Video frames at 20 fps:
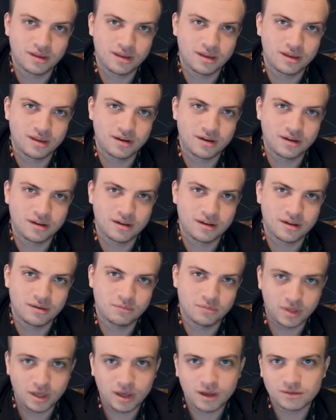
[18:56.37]
And
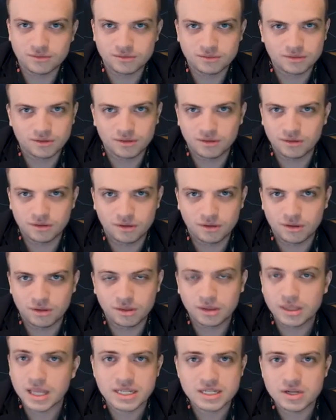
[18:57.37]
yeah, I
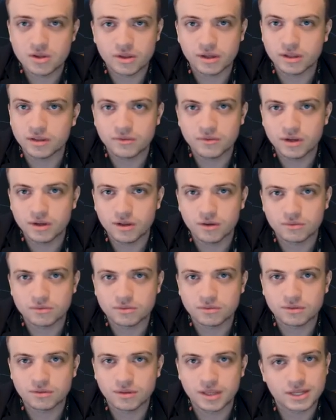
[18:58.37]
think that's how I'll end the video.
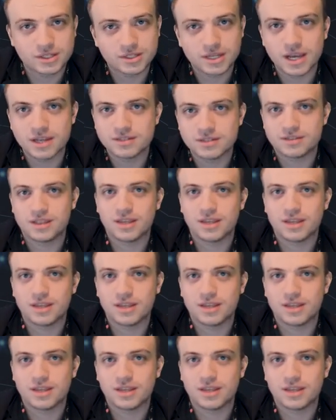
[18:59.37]
Thanks, guys.